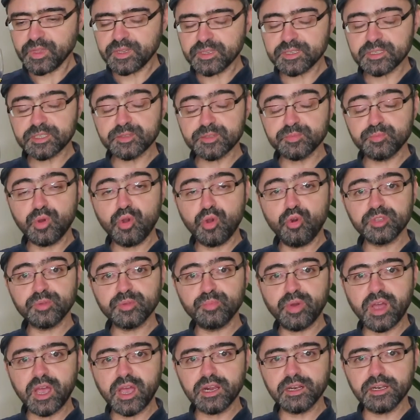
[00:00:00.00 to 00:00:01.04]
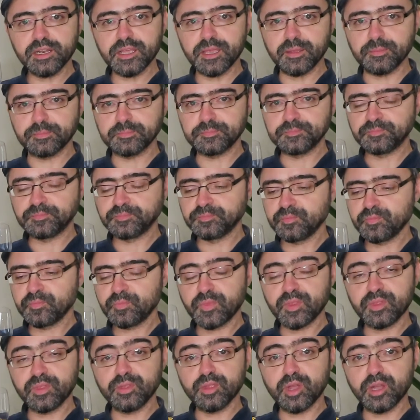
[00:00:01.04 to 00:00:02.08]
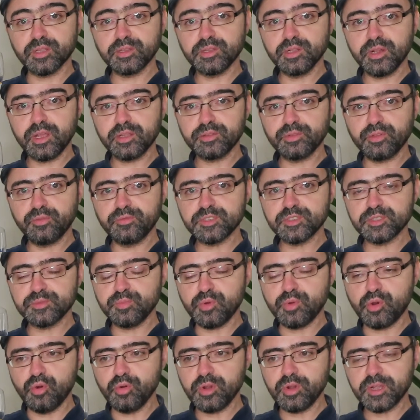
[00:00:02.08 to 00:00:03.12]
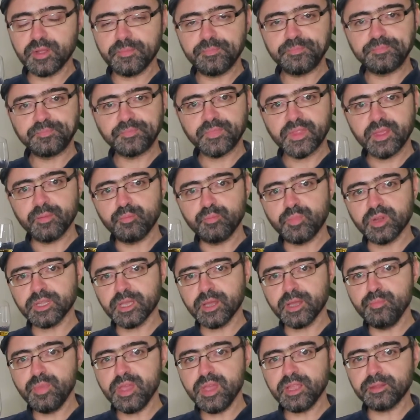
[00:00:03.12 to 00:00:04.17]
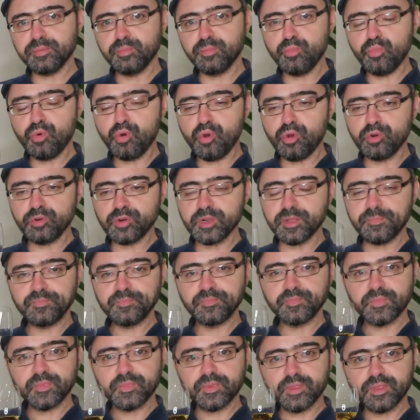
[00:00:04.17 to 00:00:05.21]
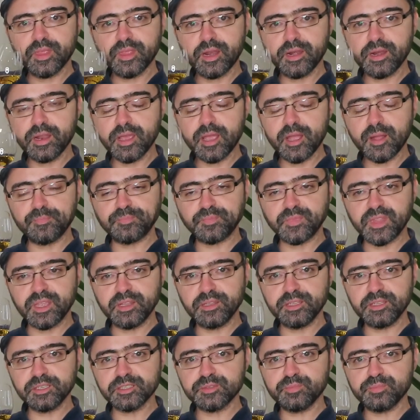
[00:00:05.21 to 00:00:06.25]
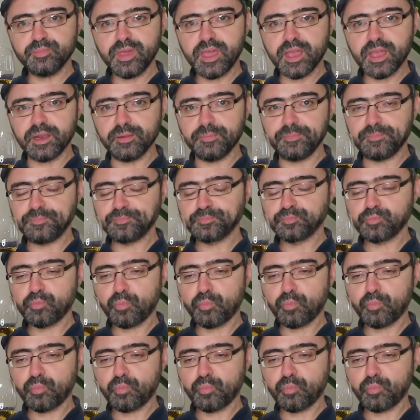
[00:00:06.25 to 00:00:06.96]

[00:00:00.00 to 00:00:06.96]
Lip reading: smoked barley, not a lot of smoke, but a bit more than in the smell.